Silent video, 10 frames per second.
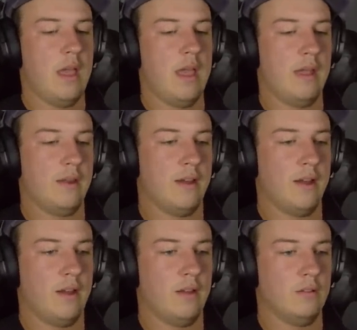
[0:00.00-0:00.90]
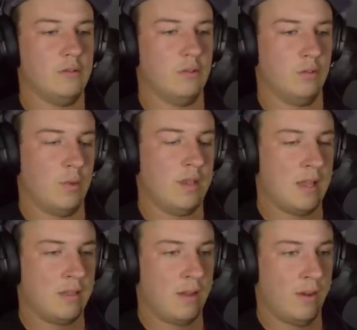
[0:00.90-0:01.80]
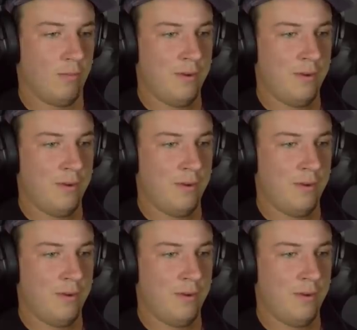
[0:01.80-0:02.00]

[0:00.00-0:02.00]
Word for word: And dude, we get there,